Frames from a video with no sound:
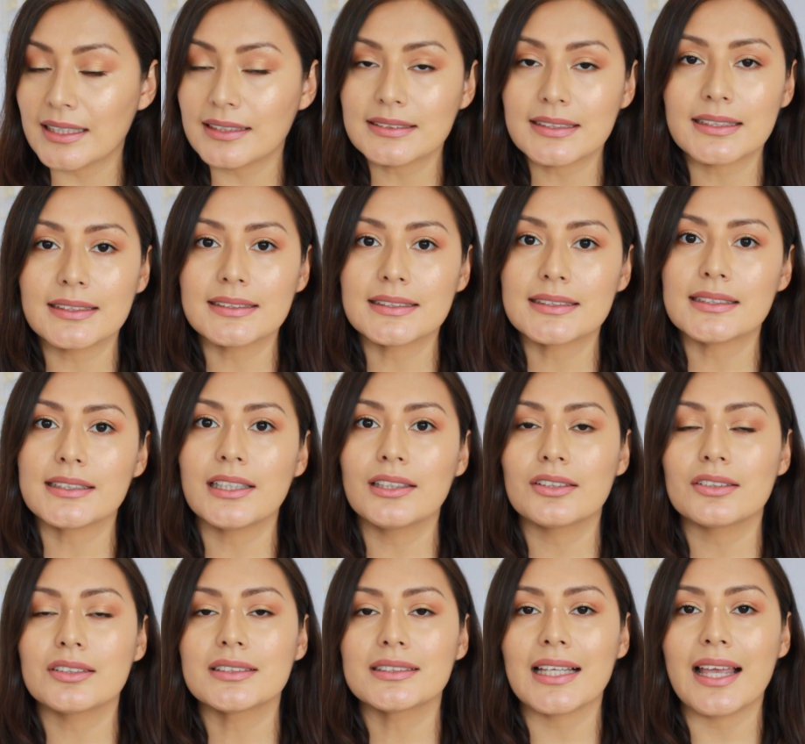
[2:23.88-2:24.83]
as
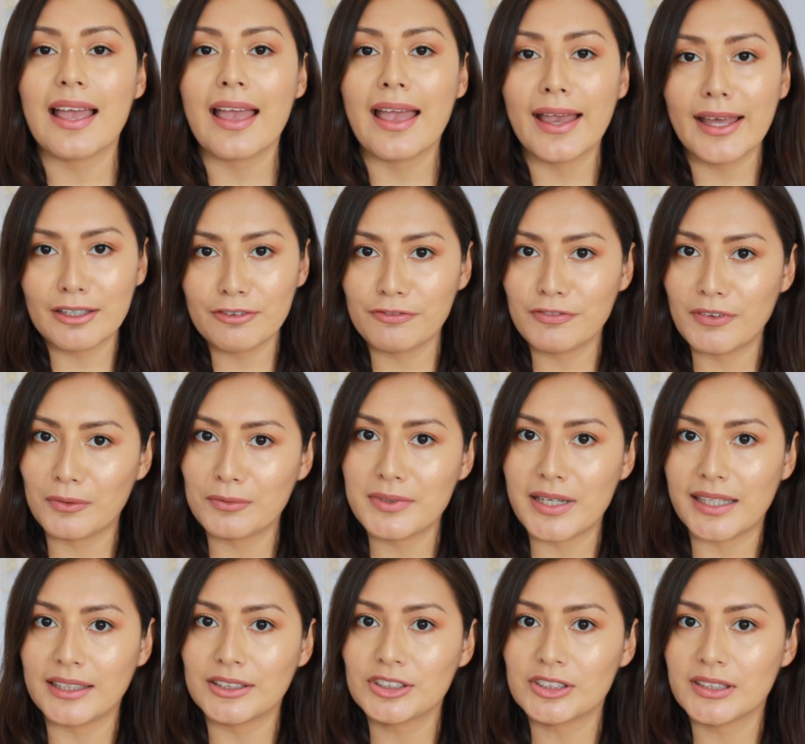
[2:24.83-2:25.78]
concealers and
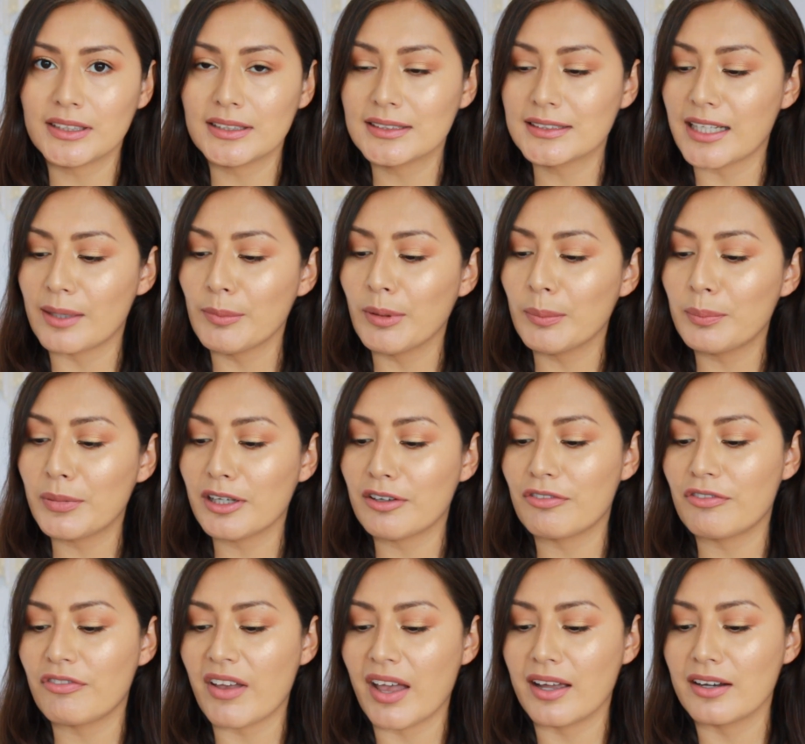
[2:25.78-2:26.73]
foundations. I'm a
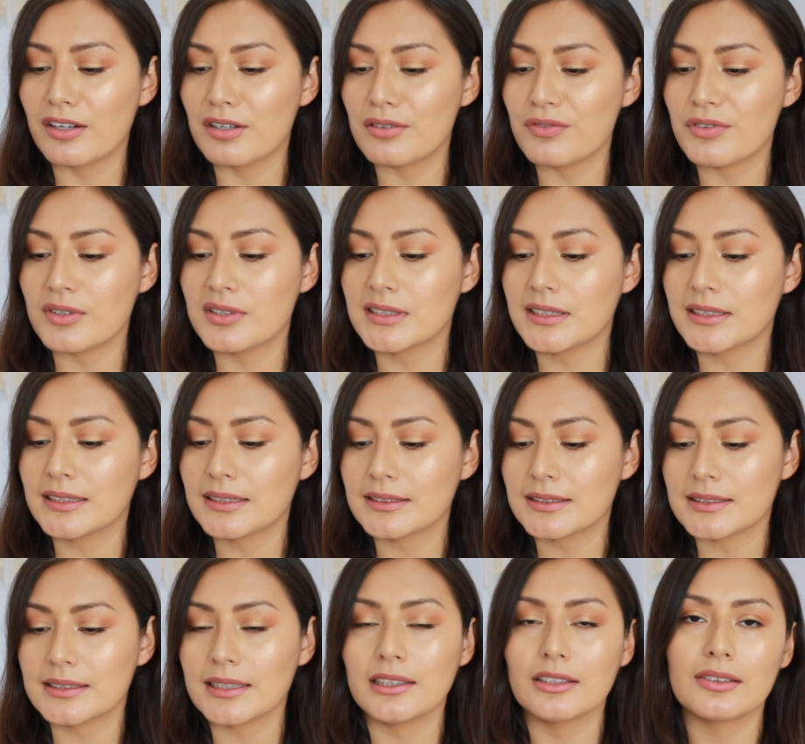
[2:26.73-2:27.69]
big fan of using
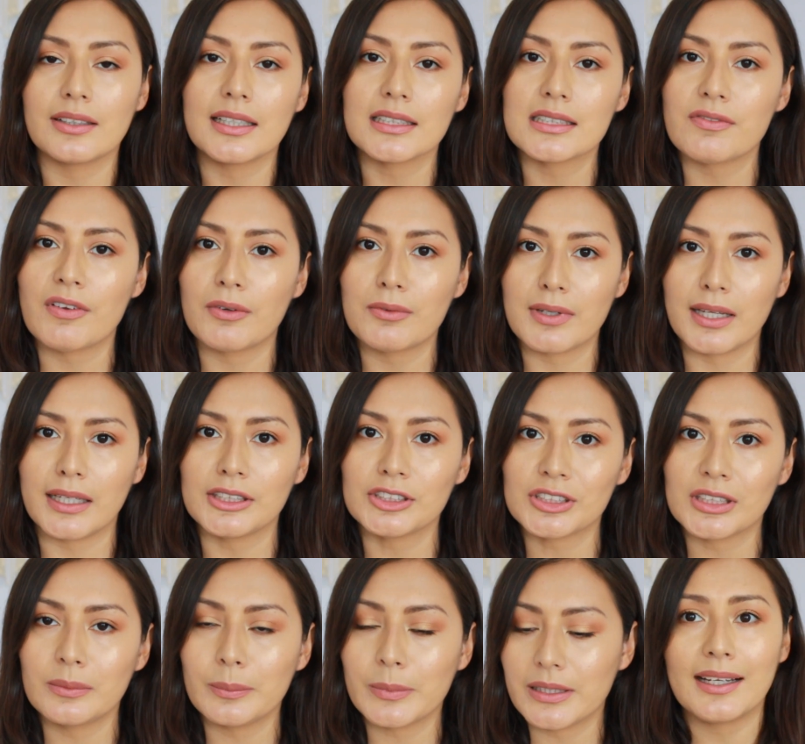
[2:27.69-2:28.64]
concealer as
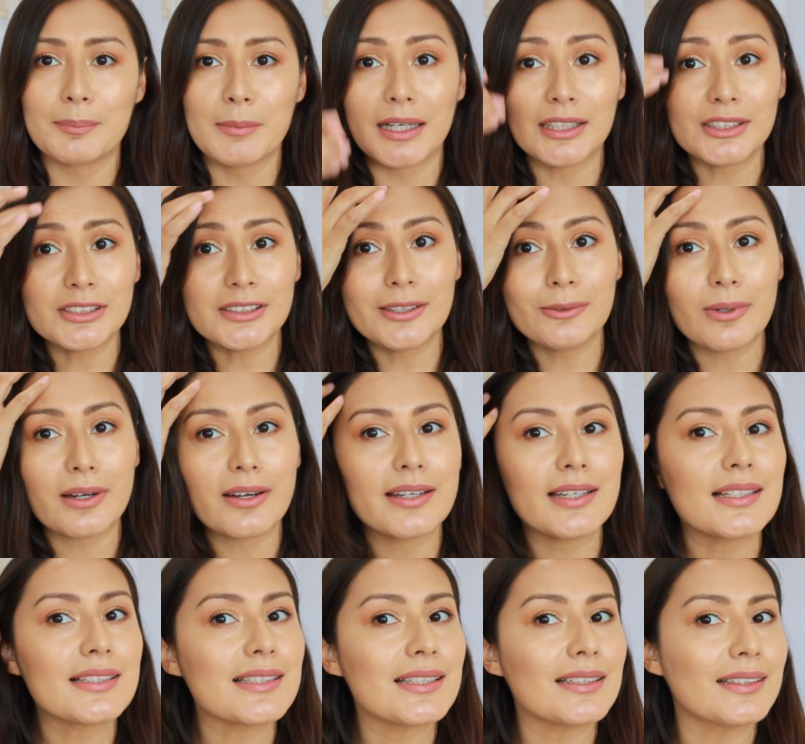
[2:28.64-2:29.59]
foundation. I'm actually
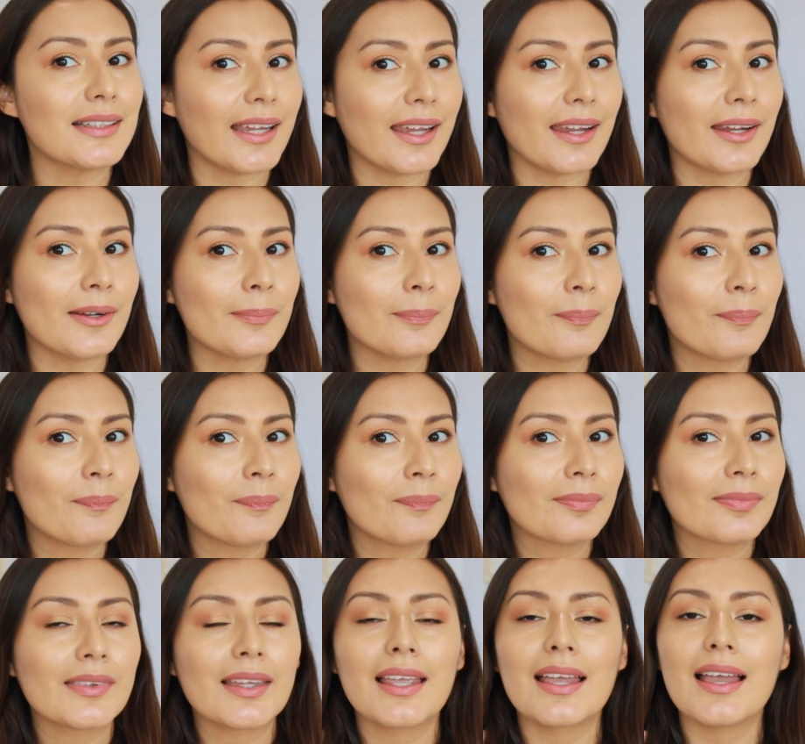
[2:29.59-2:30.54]
wearing it today
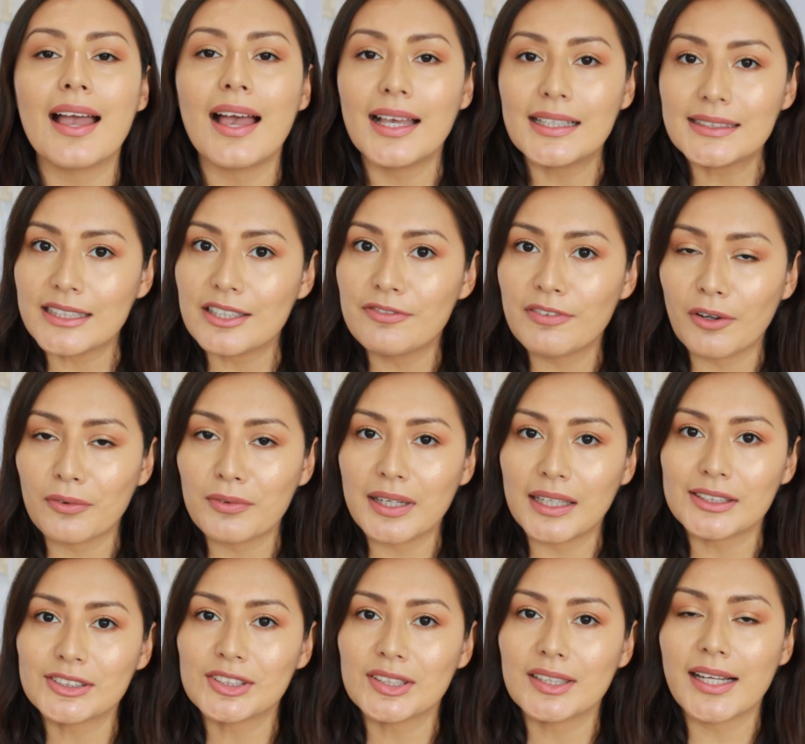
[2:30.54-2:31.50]
as a
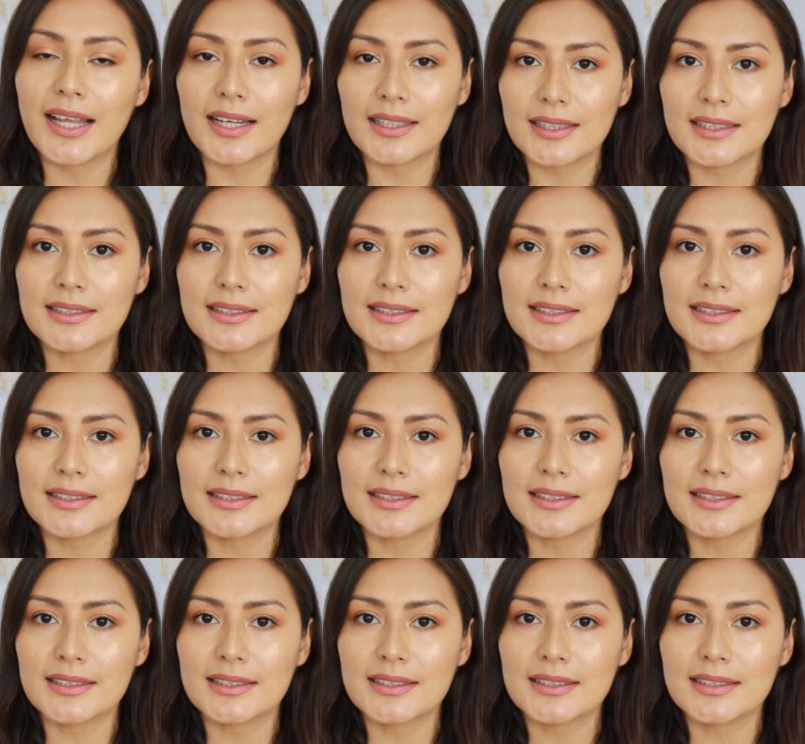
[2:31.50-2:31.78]
foundation and